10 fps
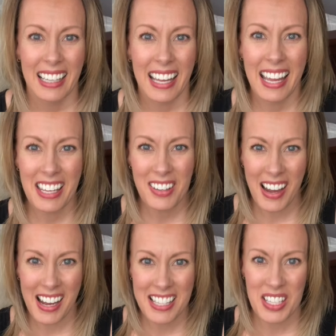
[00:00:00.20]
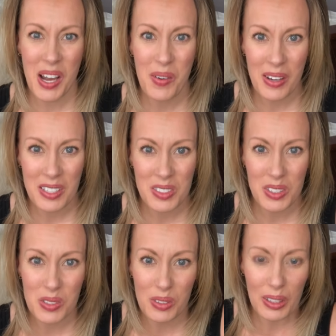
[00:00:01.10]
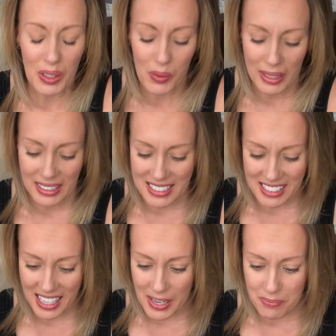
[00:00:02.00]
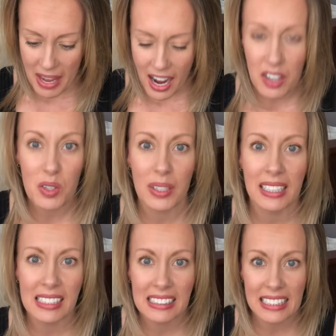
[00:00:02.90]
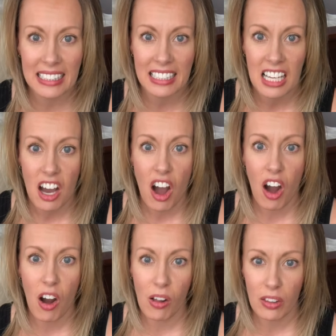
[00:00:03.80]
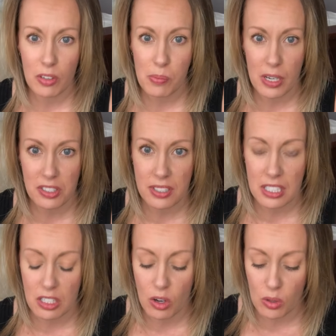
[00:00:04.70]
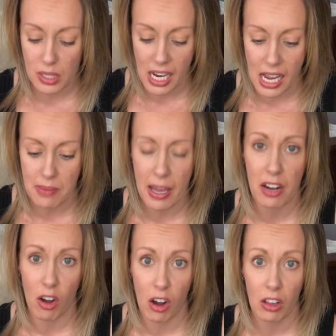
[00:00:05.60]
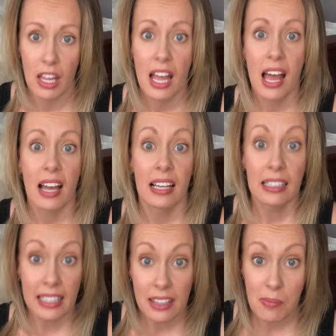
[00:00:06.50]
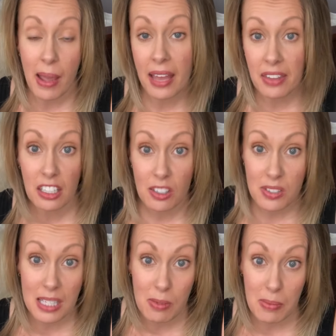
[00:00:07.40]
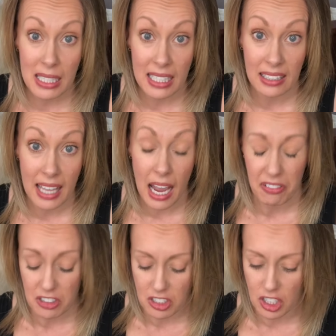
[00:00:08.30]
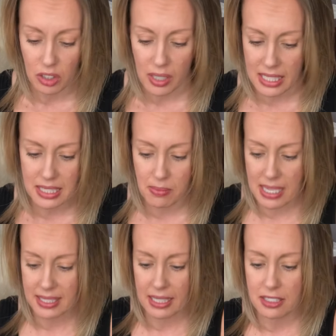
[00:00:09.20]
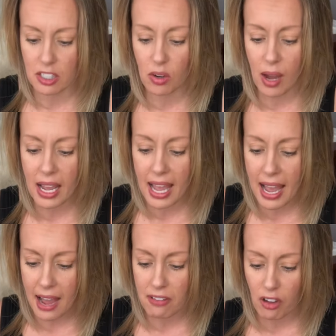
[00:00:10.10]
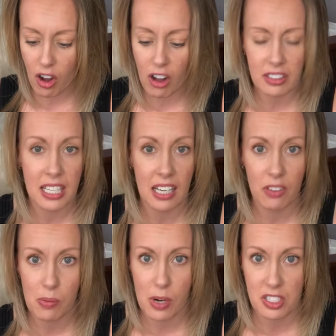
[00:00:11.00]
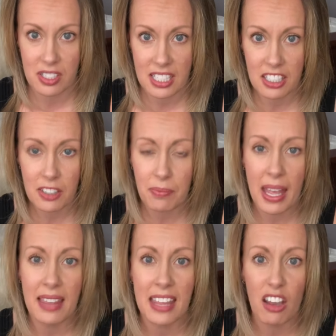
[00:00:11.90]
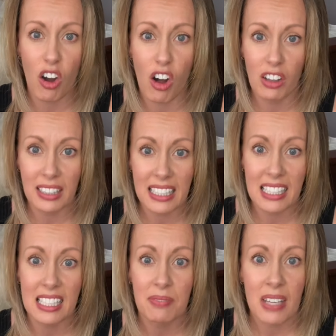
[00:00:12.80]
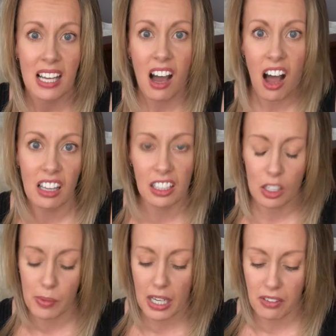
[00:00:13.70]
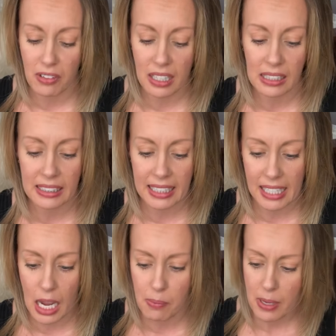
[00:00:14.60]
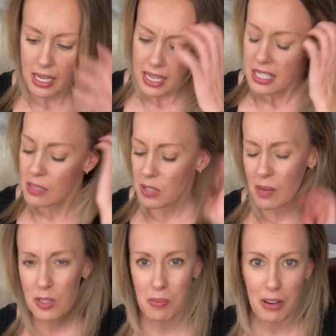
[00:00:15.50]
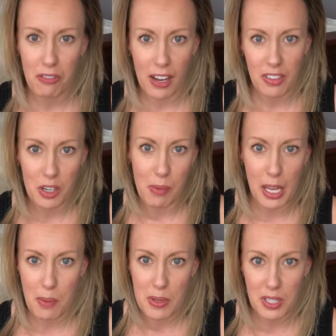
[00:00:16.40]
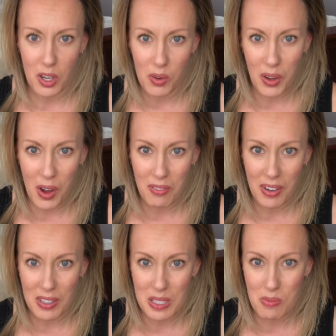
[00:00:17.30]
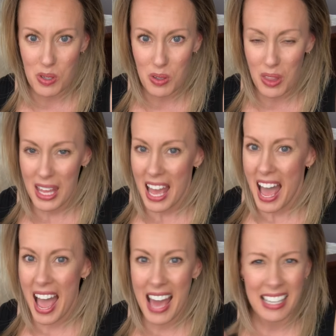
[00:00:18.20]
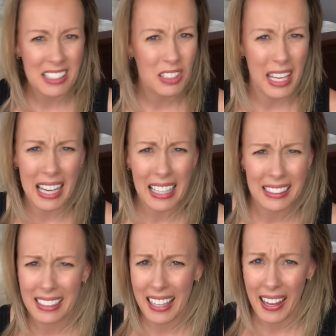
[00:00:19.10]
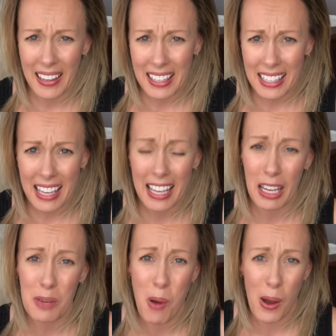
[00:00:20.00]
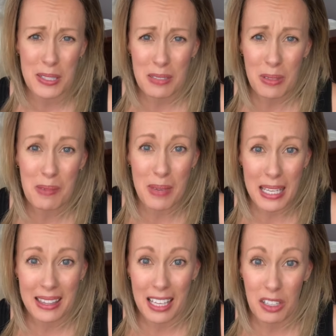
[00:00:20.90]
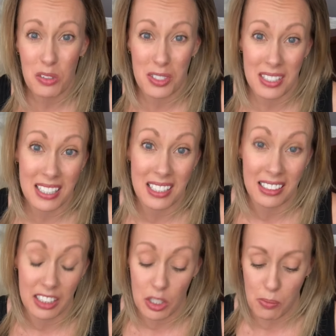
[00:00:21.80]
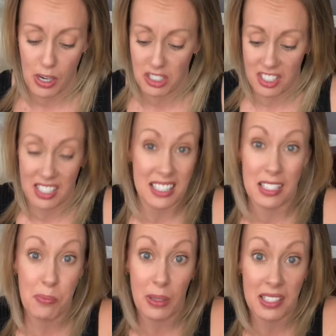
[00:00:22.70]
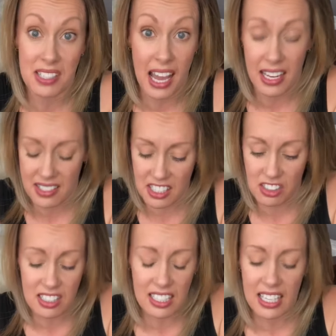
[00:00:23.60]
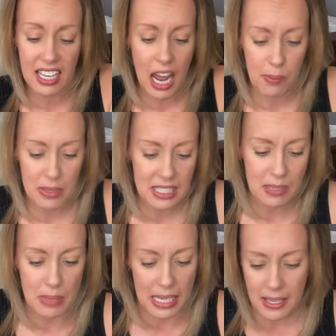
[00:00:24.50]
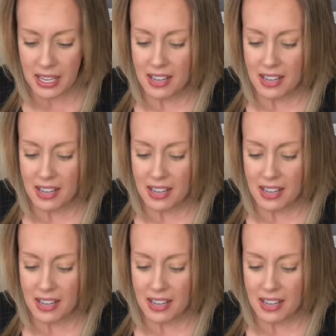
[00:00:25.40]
Hey you guys, I want to show you really quickly today how you can clean all of your brushes in no time at all. Clean them and then use them immediately after too. It's amazing. So I have all 10 of our brushes here and they all need a little bit of cleaning up. Sometimes you might find that your makeup isn't going on very smooth and it's getting a little cakey. It could possibly mean that you just need to clean your brushes. It's simple as that. Seriously, it happens to me.